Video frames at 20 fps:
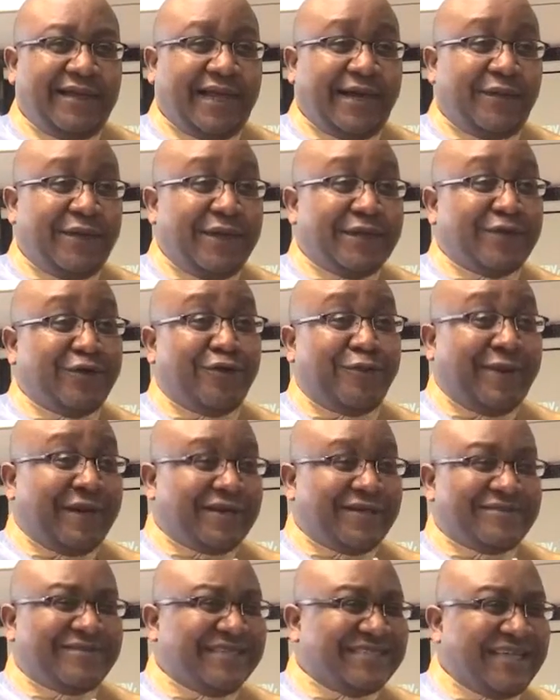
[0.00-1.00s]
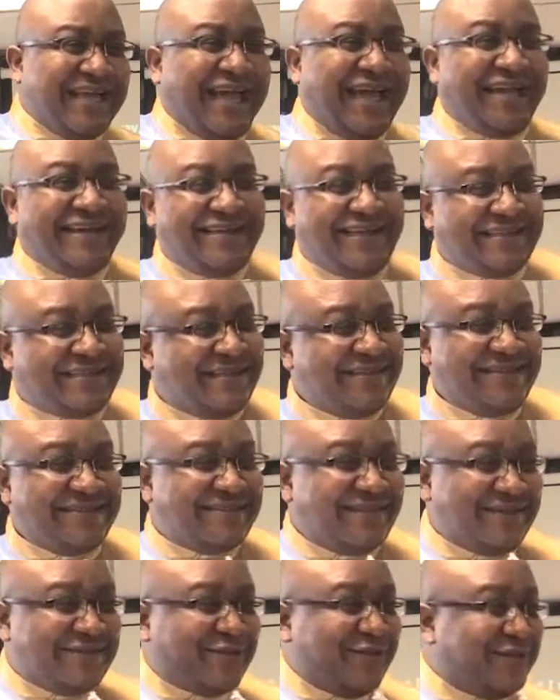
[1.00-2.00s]
I wanted to go back to sleep. I said, ah, that thing
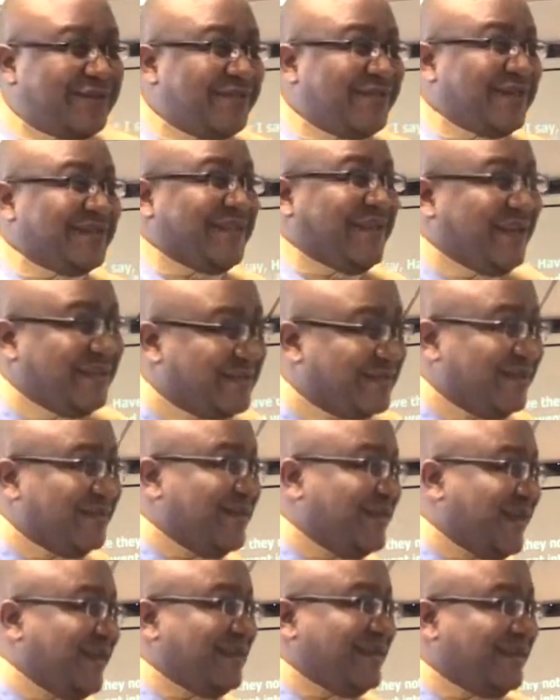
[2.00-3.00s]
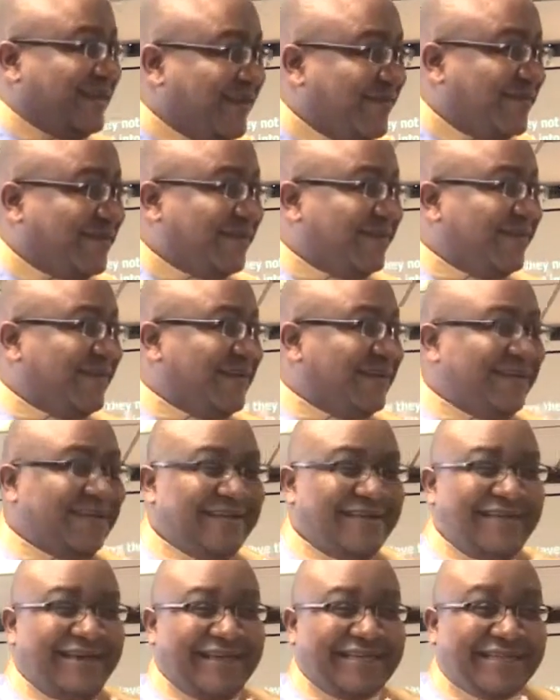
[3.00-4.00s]
is not so deep. I said, I studied, I did everything already.
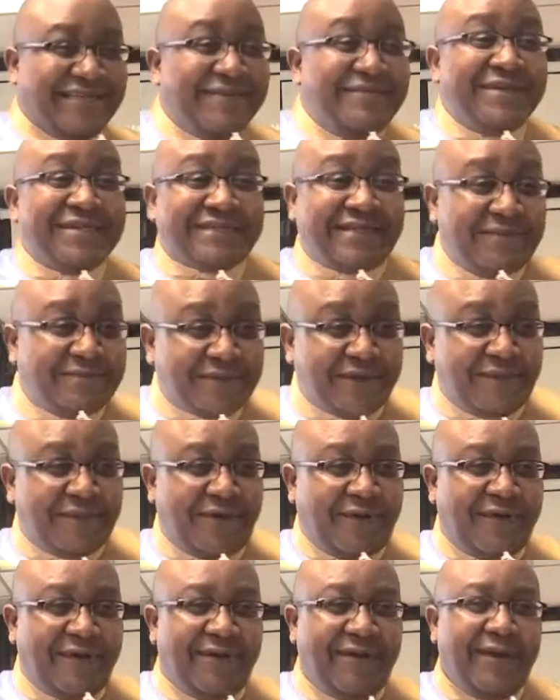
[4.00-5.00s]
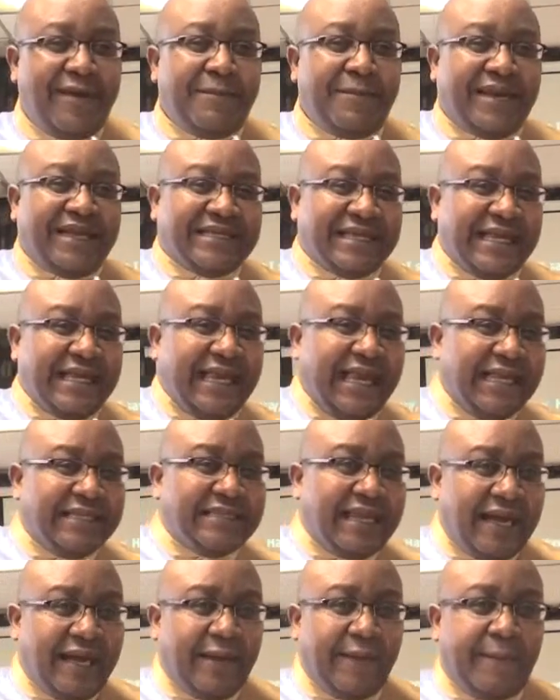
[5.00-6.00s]
I said, let me sleep some more. But as I lay
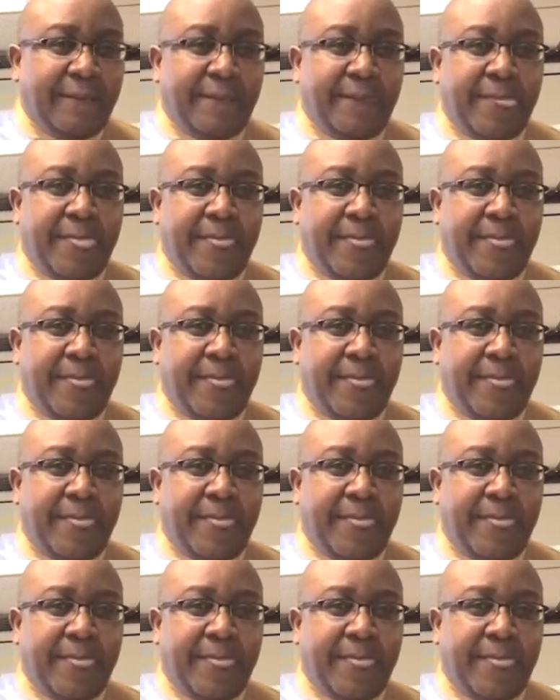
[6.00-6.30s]
down,